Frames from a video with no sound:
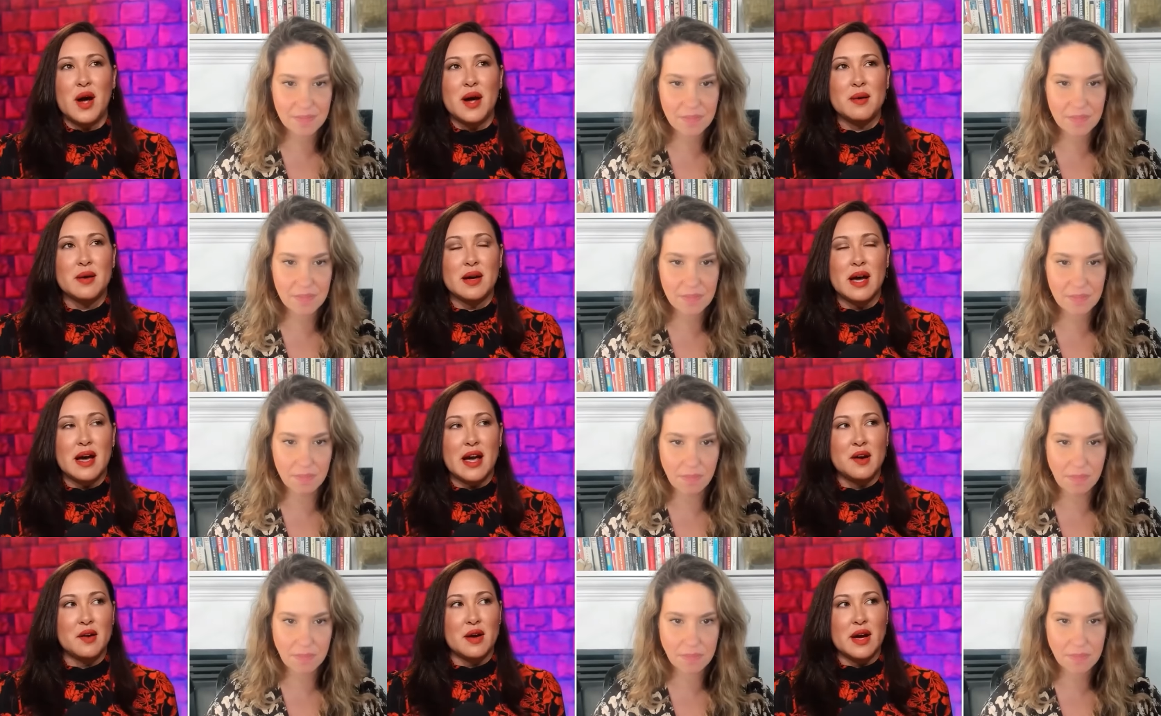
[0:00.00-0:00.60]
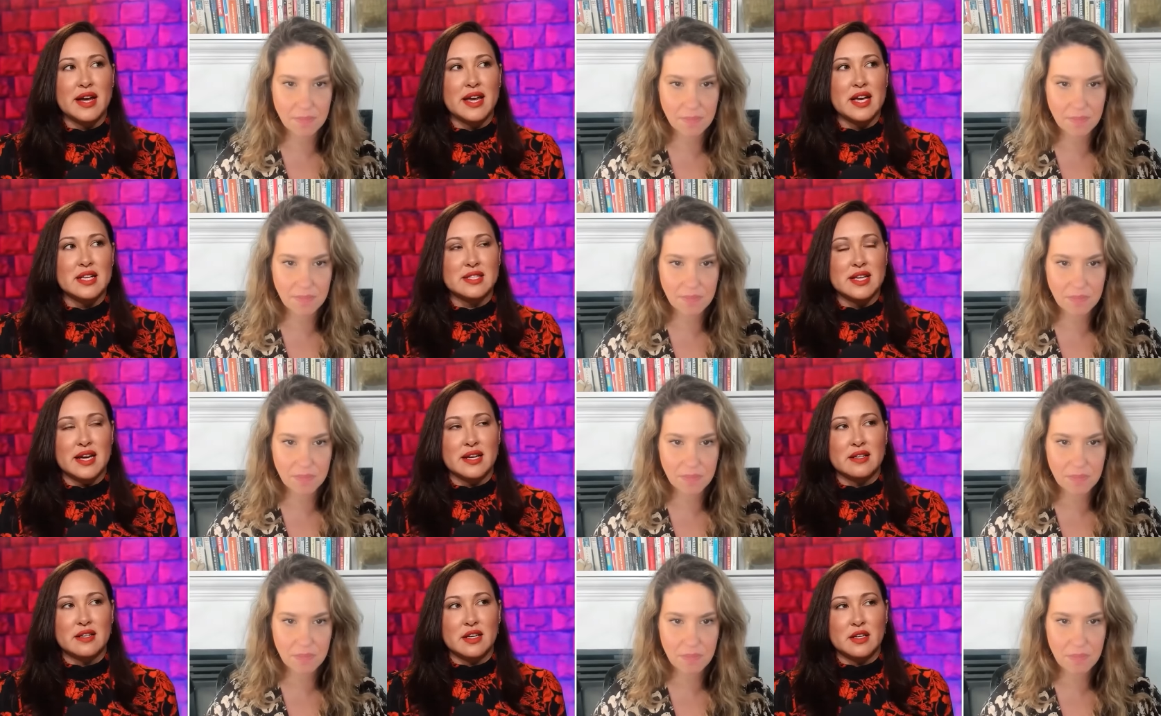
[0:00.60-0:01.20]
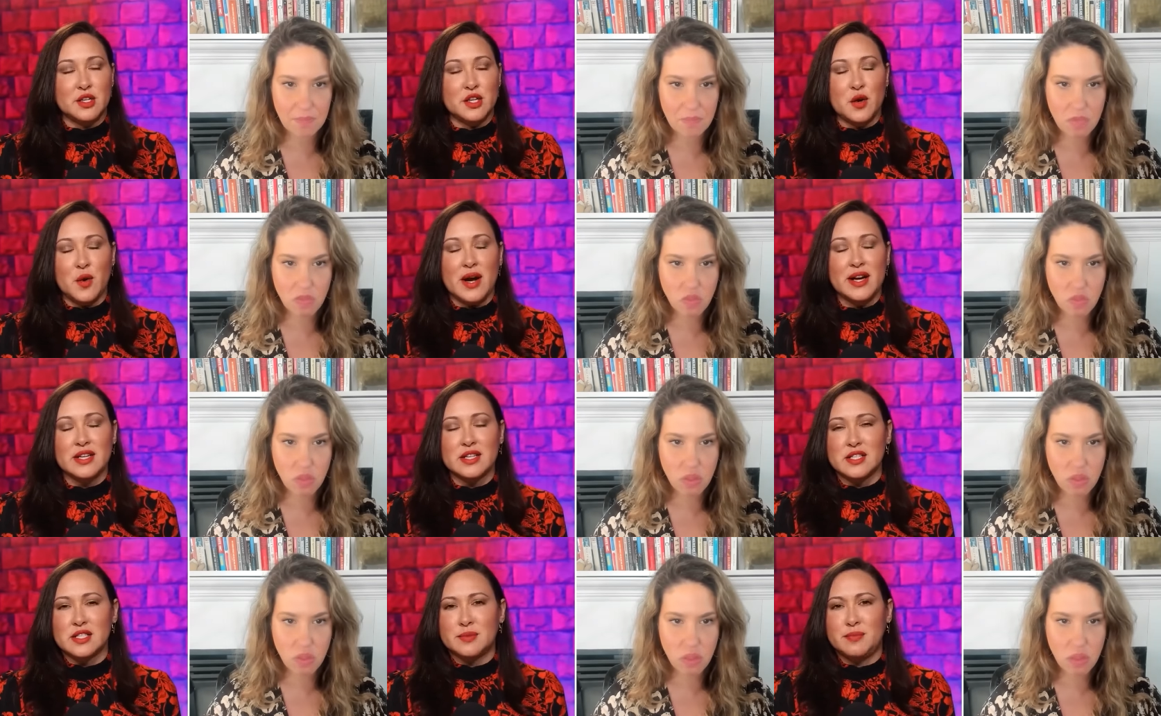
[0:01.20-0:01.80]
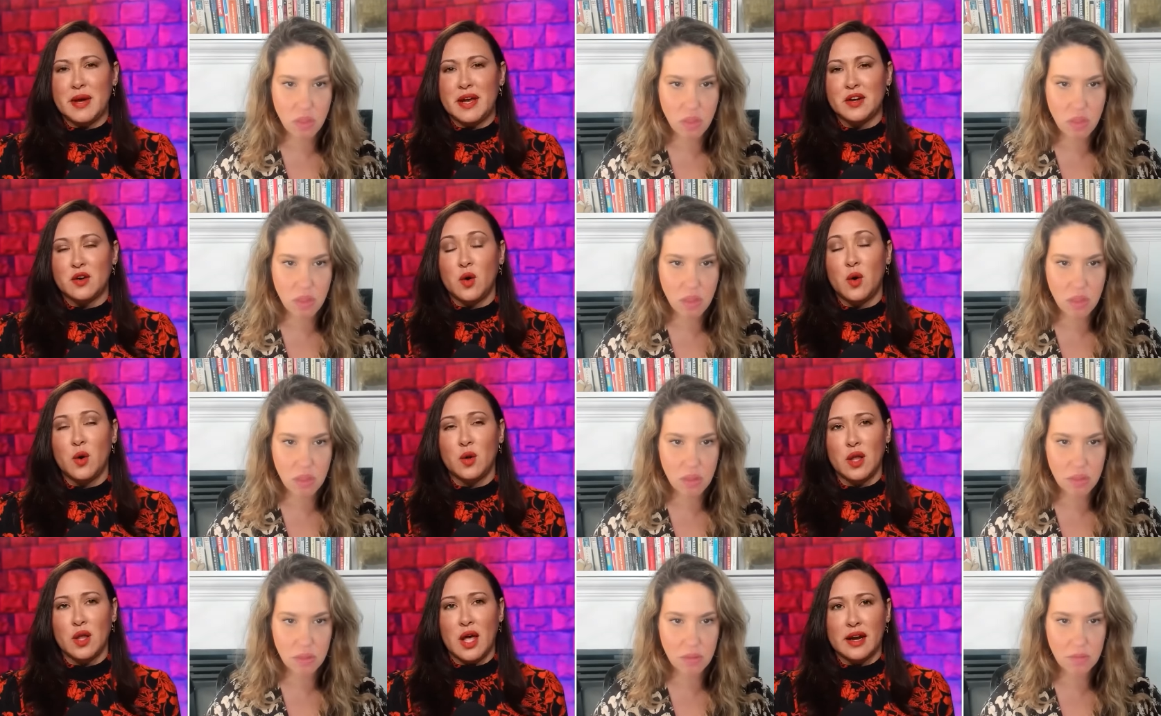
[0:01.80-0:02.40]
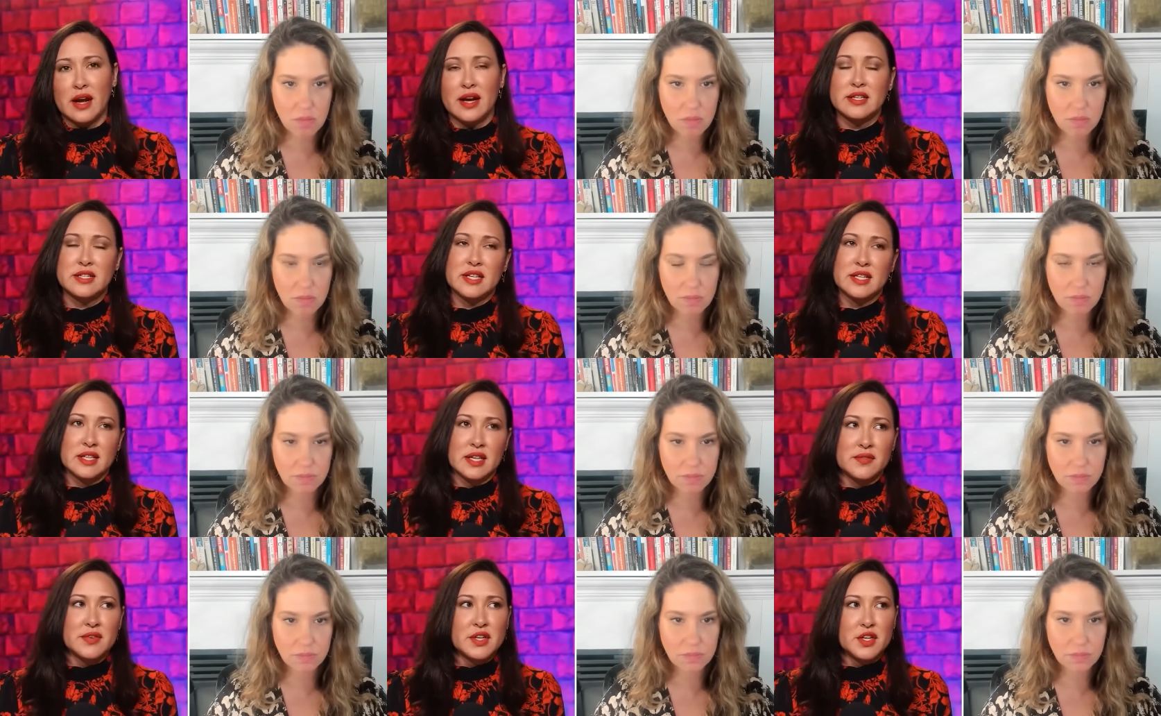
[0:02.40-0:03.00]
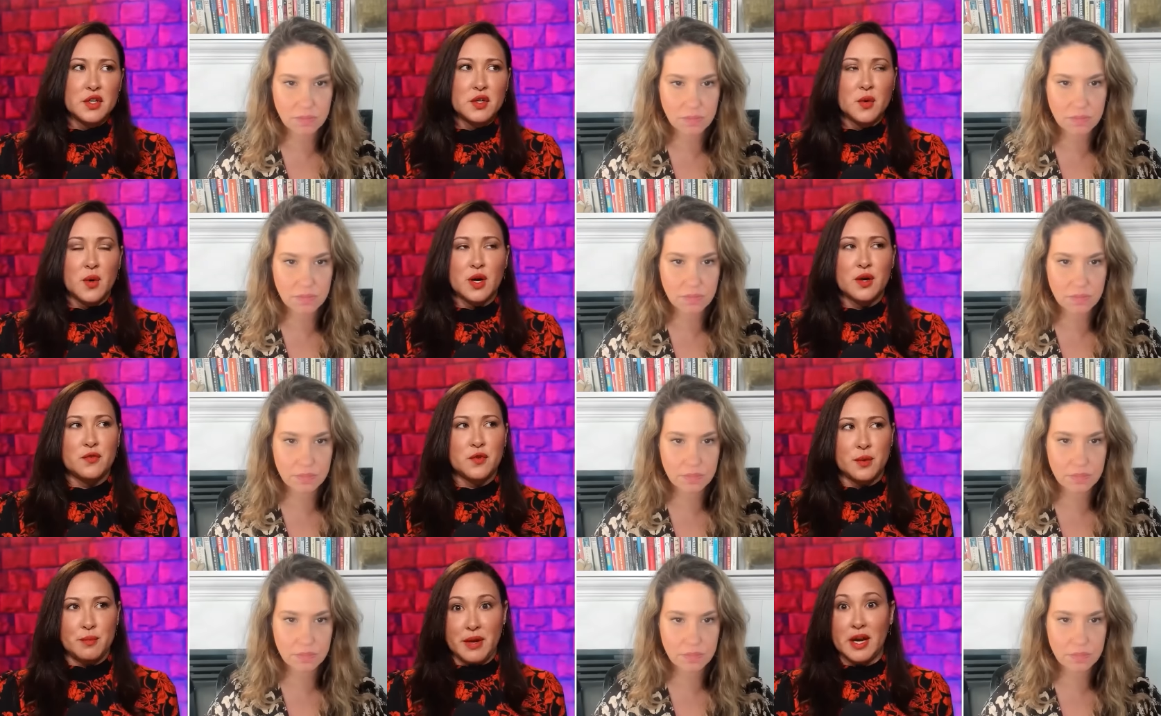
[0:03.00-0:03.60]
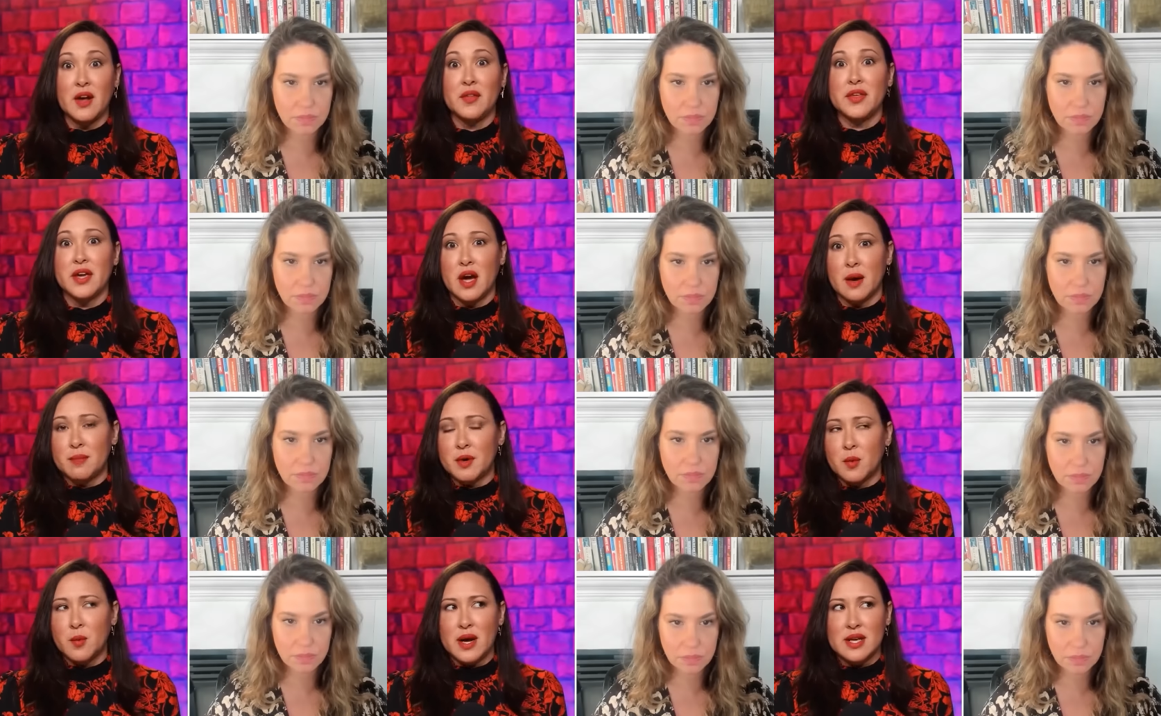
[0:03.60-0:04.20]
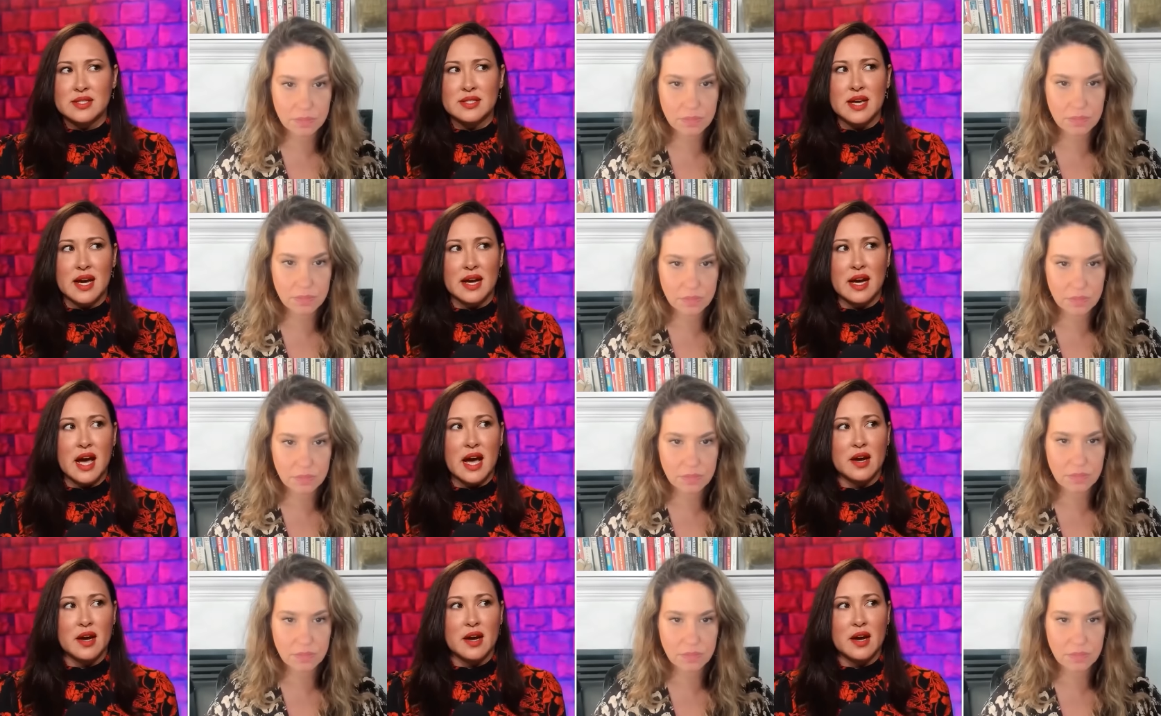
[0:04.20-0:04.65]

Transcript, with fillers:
Speaker 1: I, I, I, guess I, you know, I didn't spend a whole lot. Of, I did live in New York for a bit on the Upper West Side.